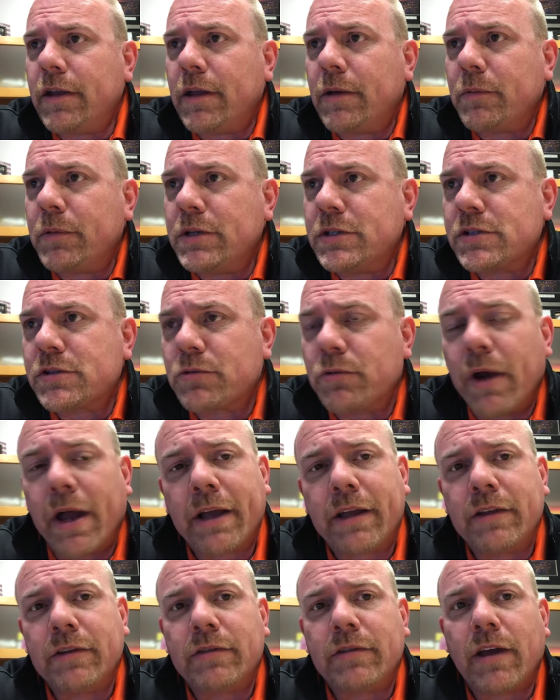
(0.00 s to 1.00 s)
and we just
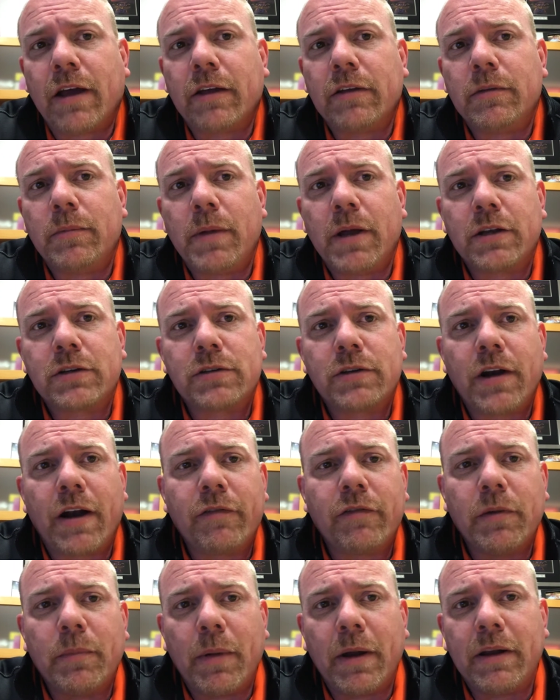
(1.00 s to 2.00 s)
reconciled to make sure
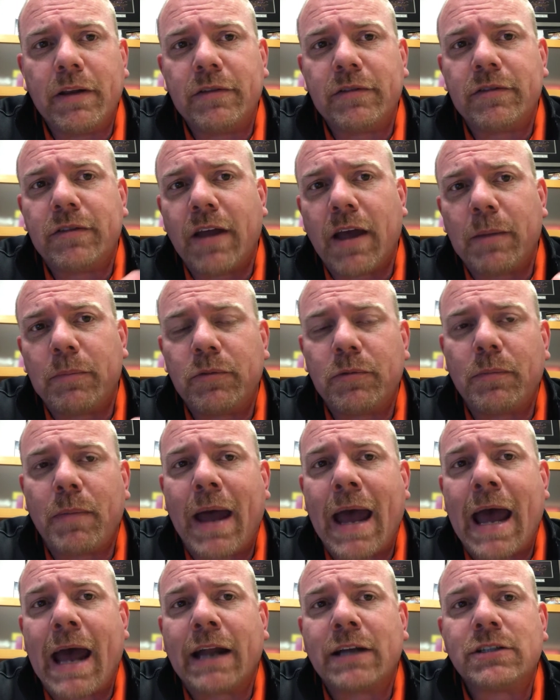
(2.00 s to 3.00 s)
everybody's steps
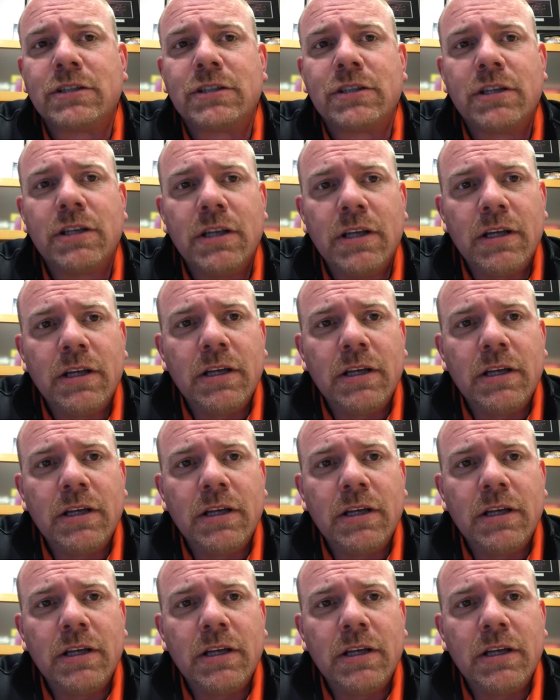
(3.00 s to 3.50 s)
matched